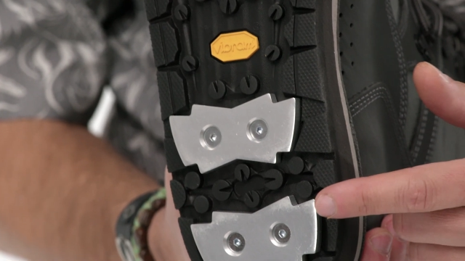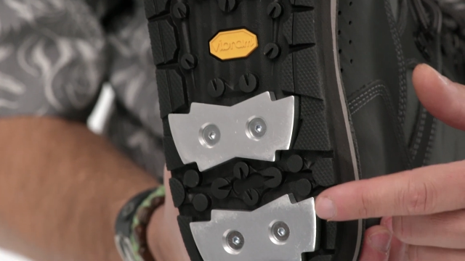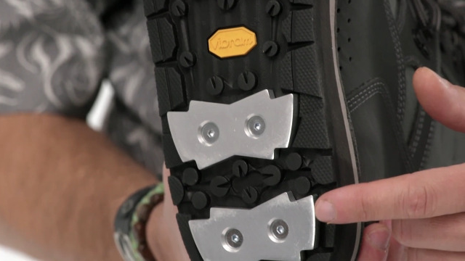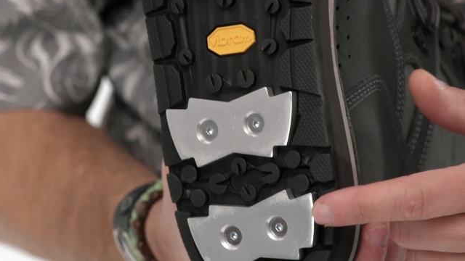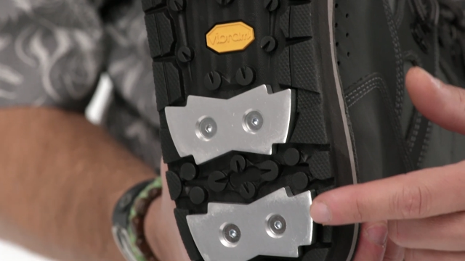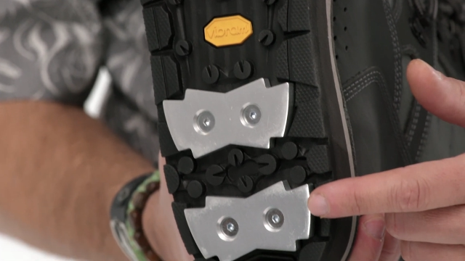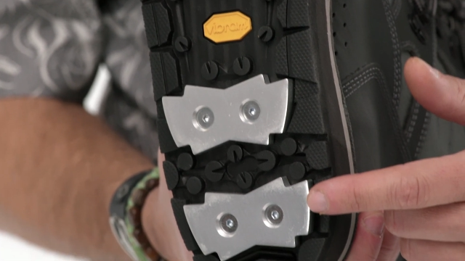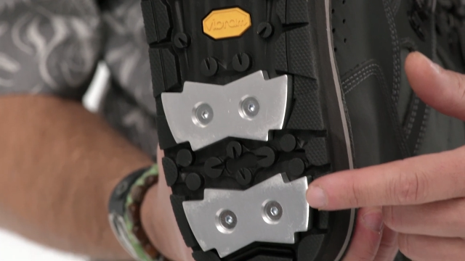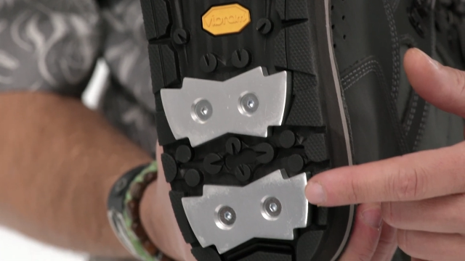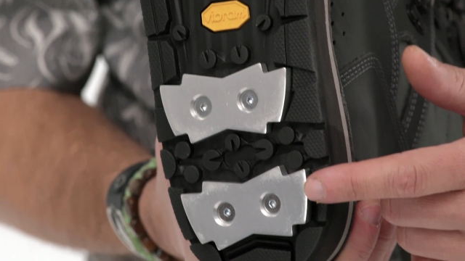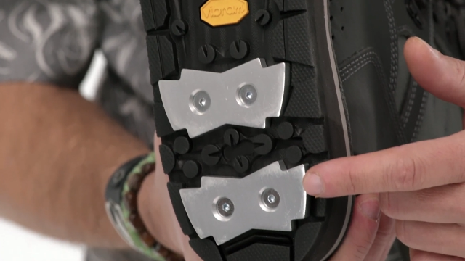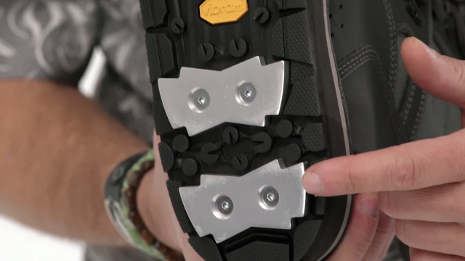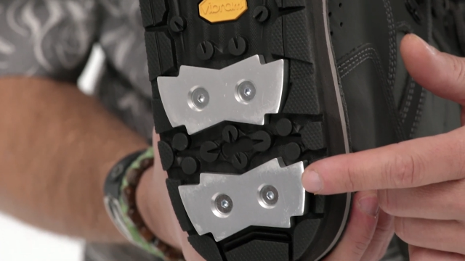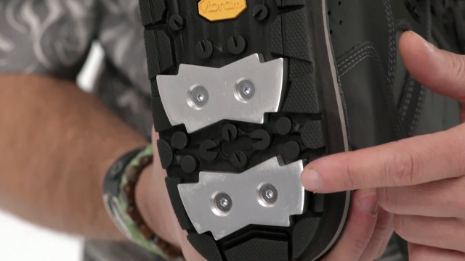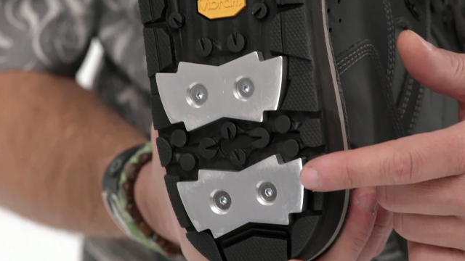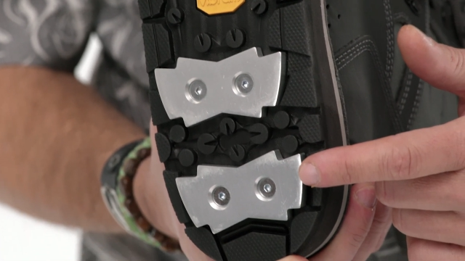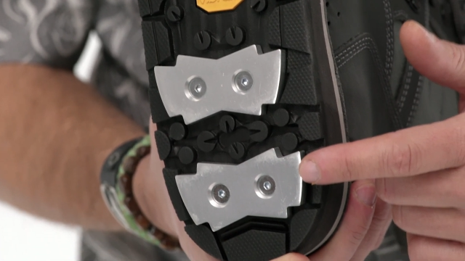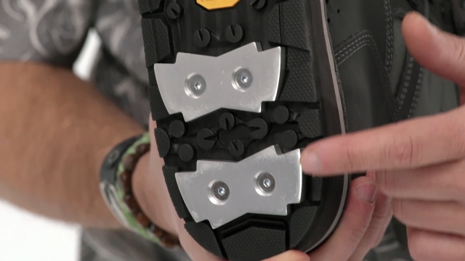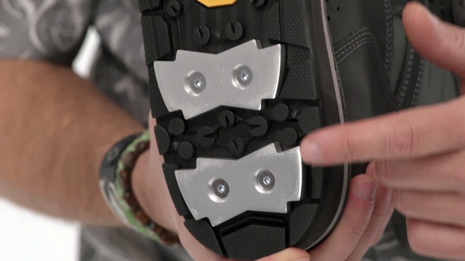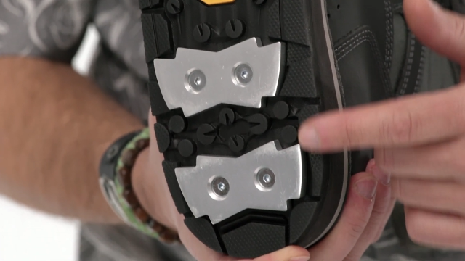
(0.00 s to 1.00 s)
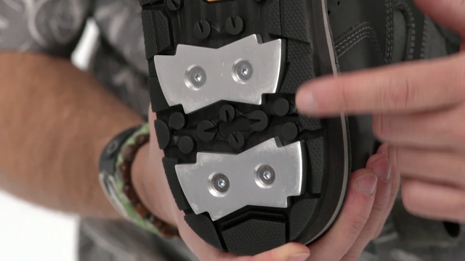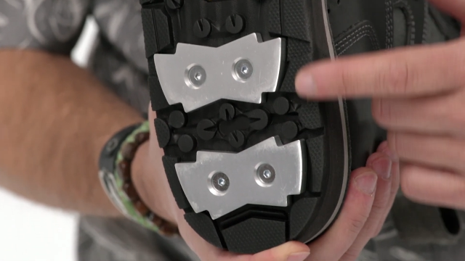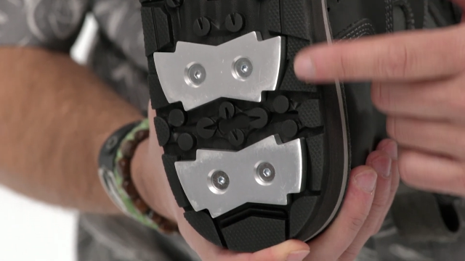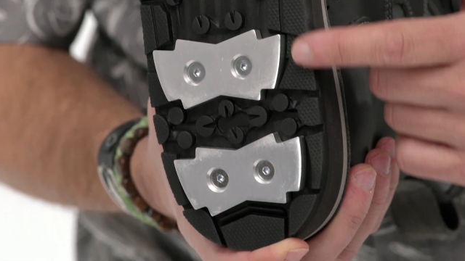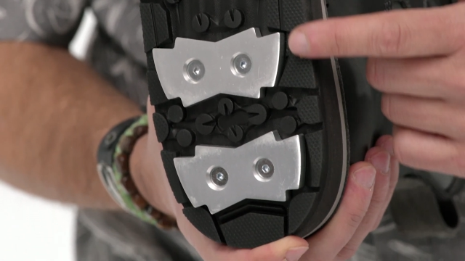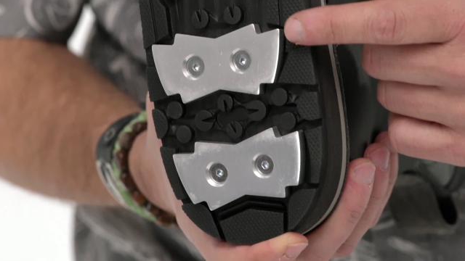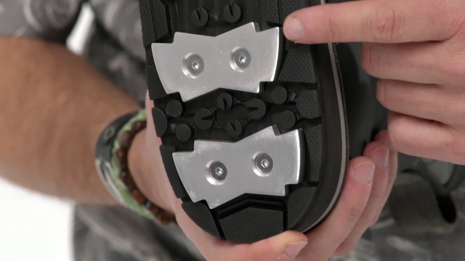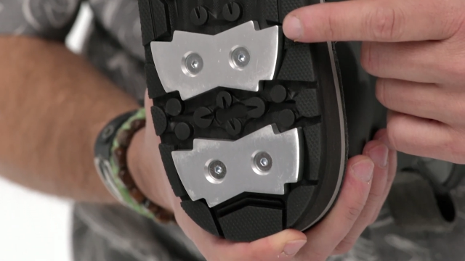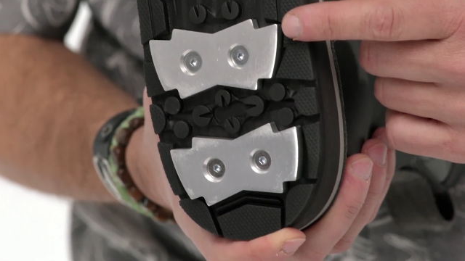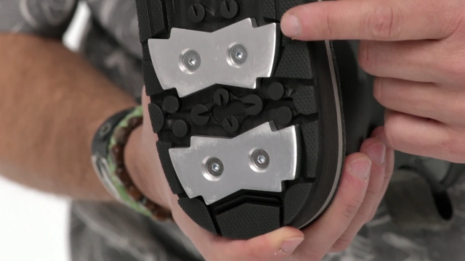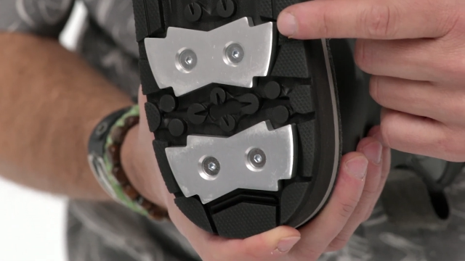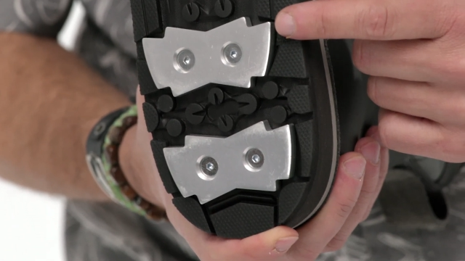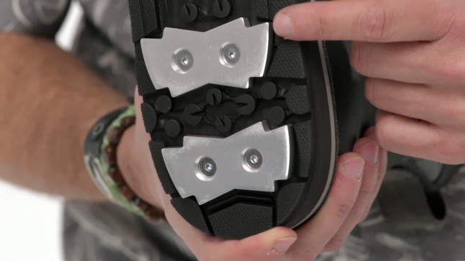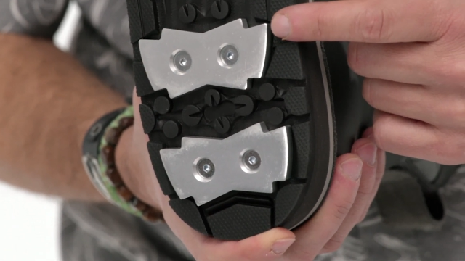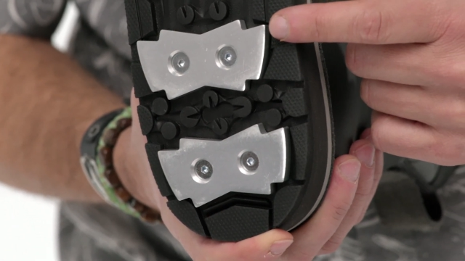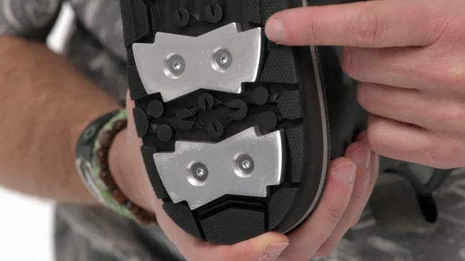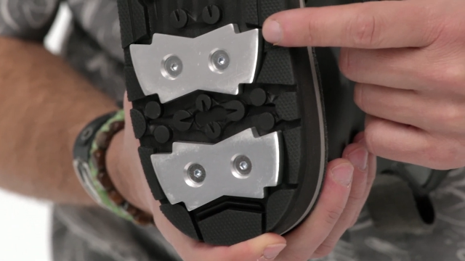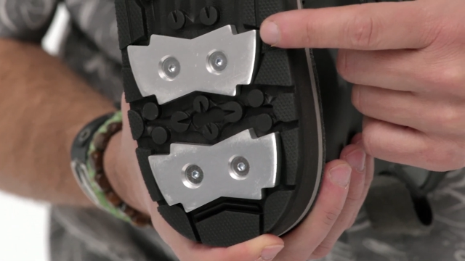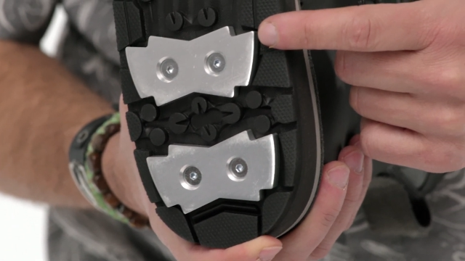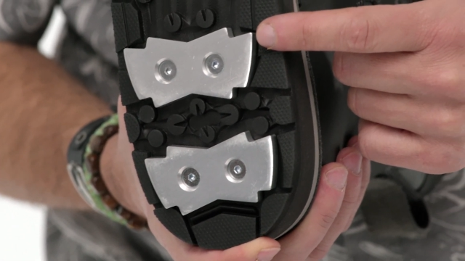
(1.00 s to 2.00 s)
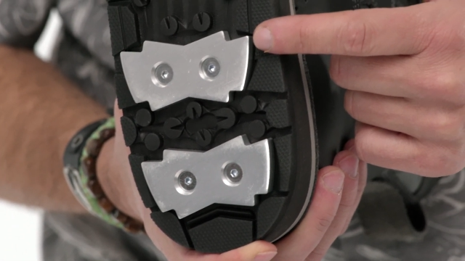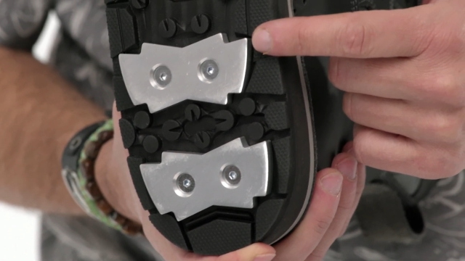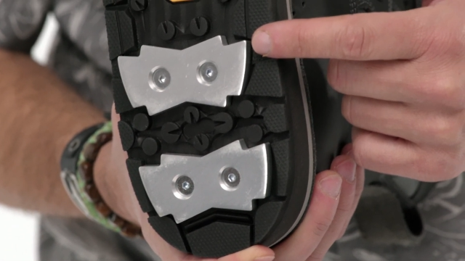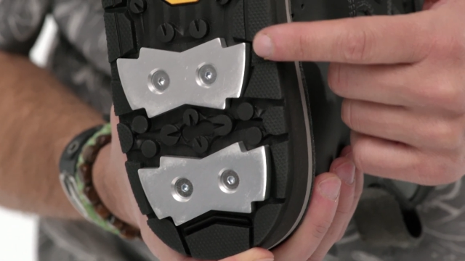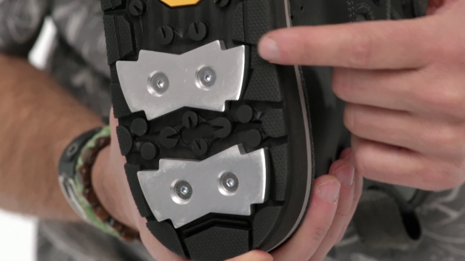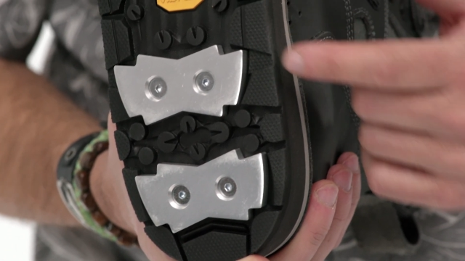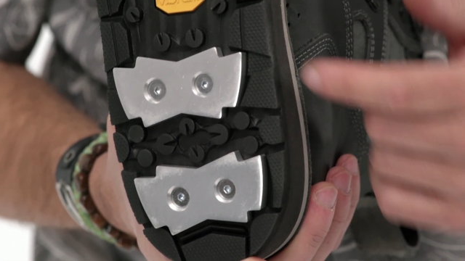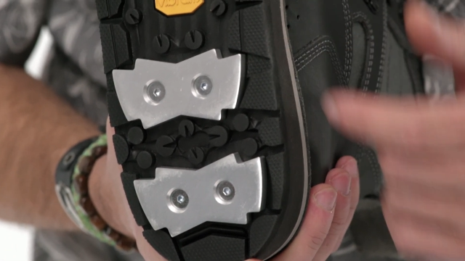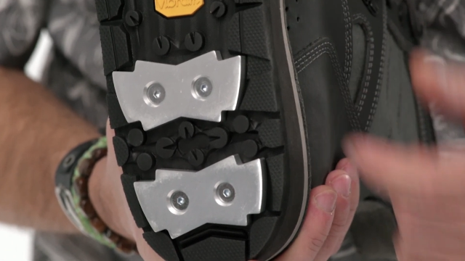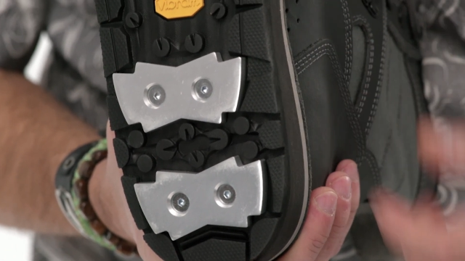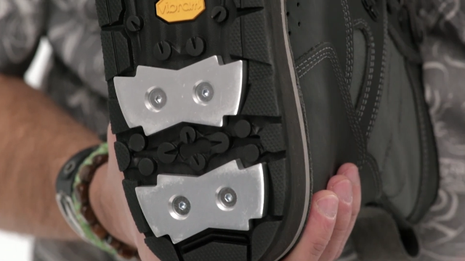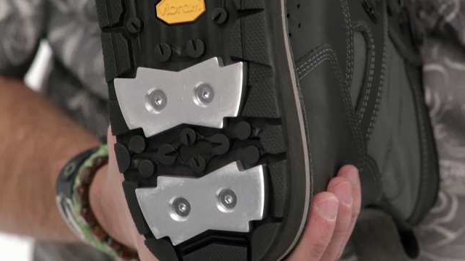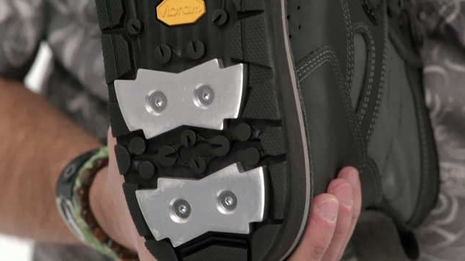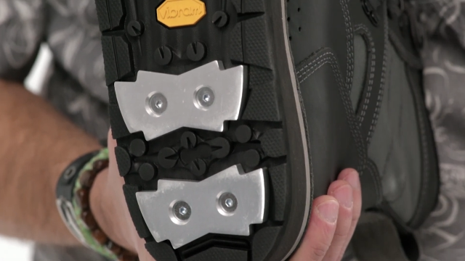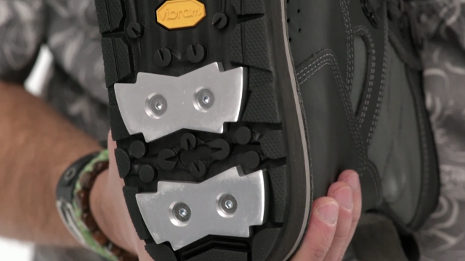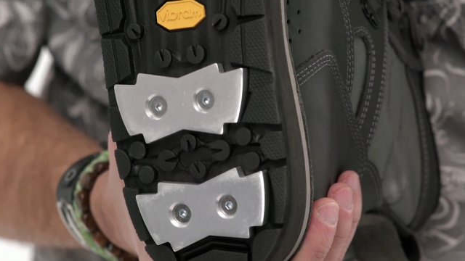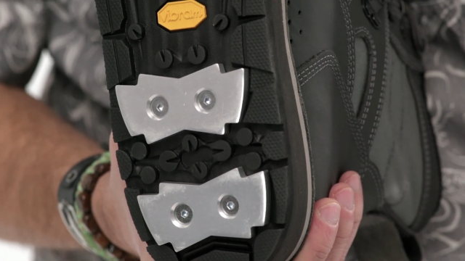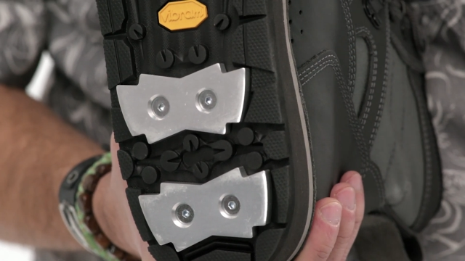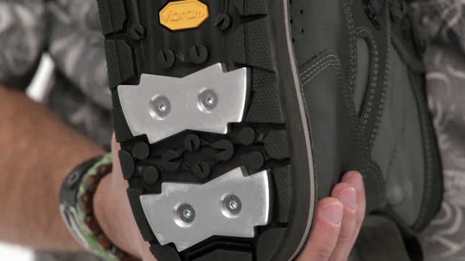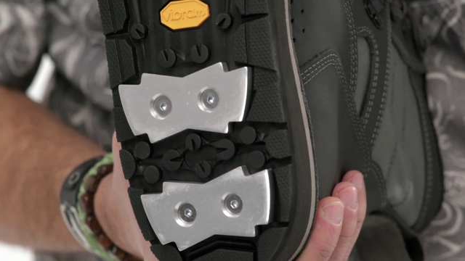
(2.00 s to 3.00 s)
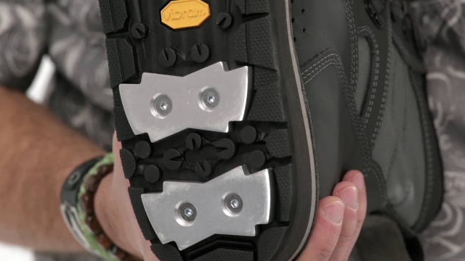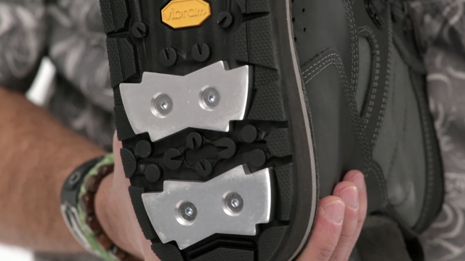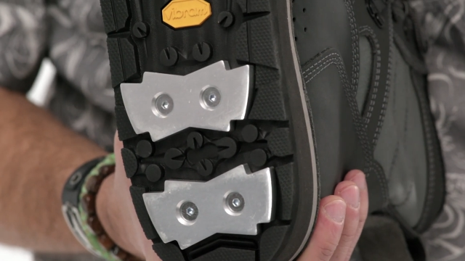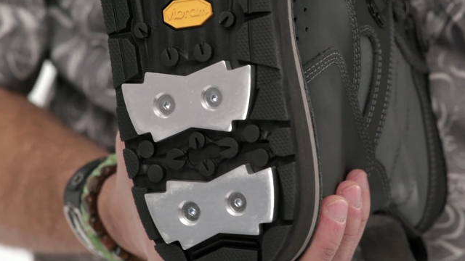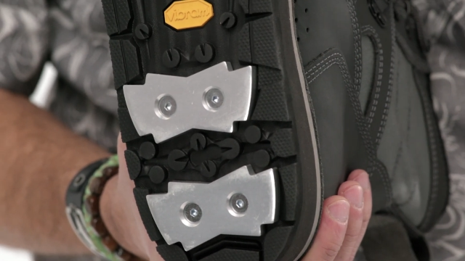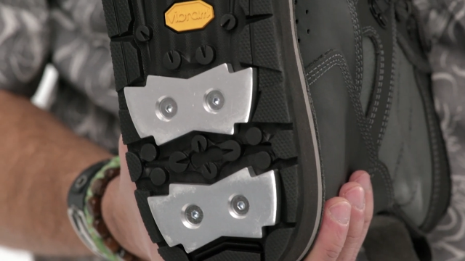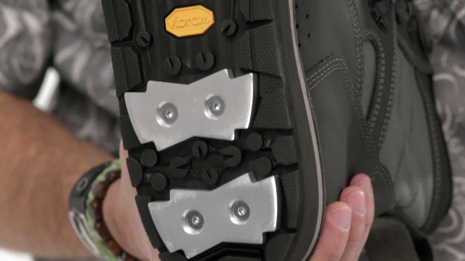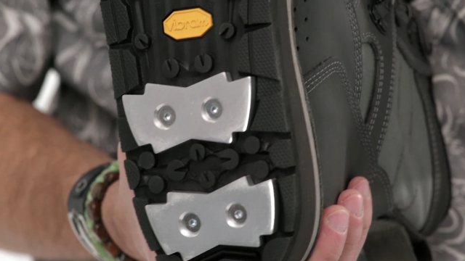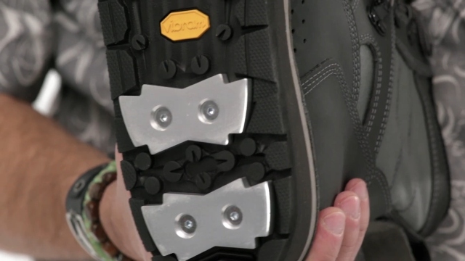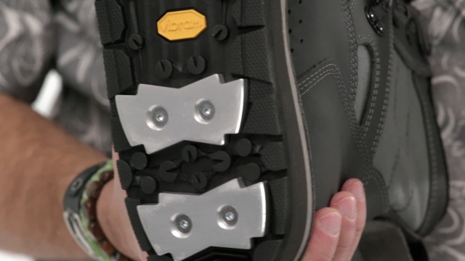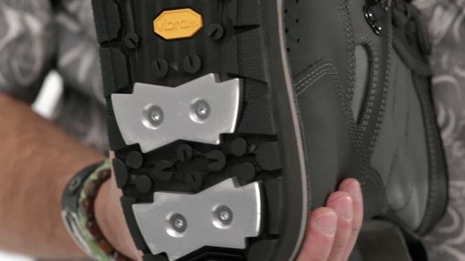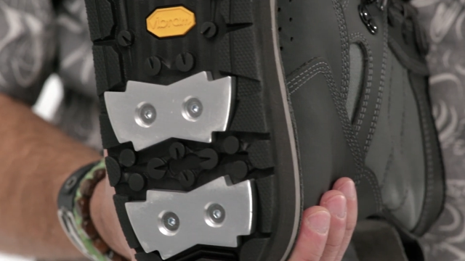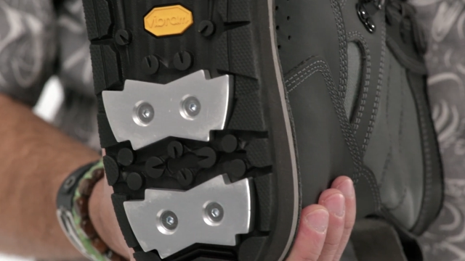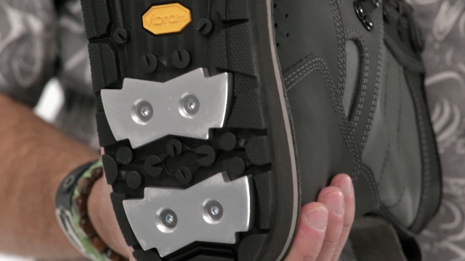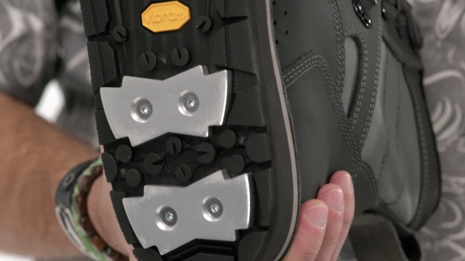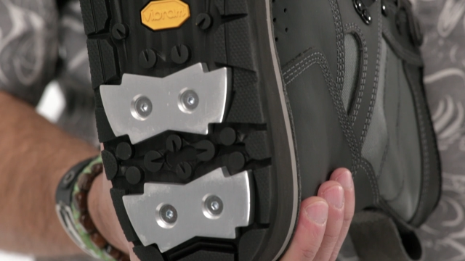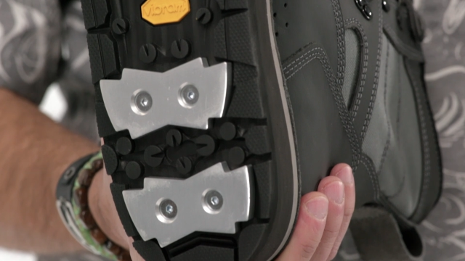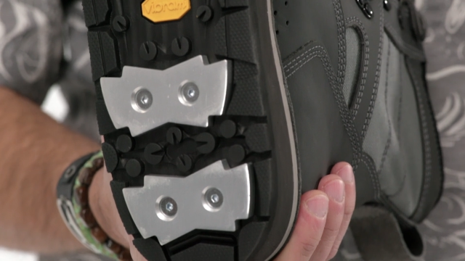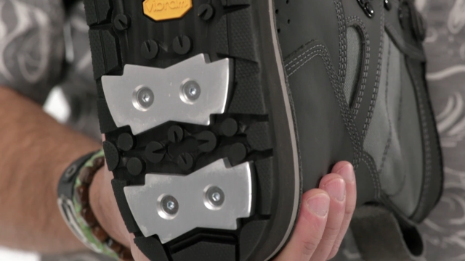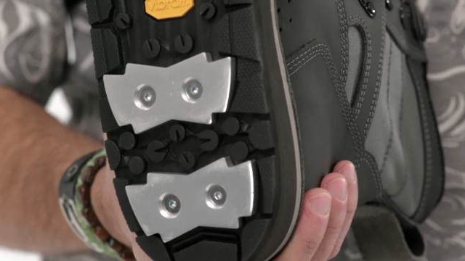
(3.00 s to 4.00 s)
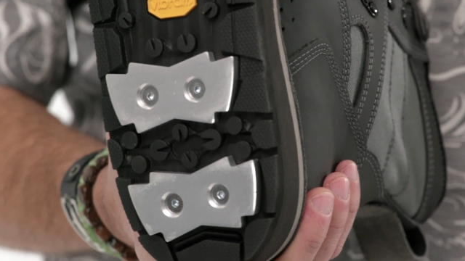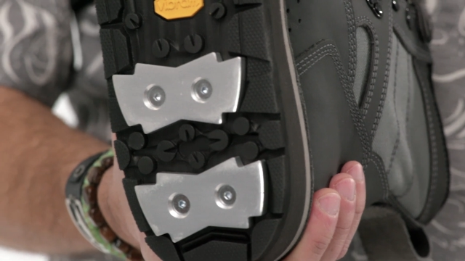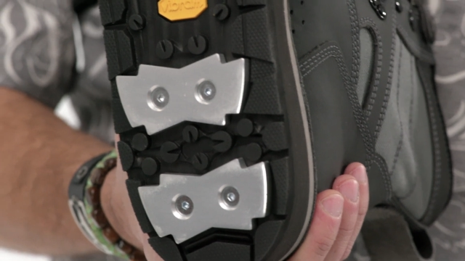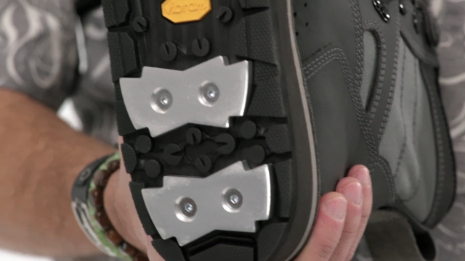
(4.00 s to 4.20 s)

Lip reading: Nobody's mouth can be seen.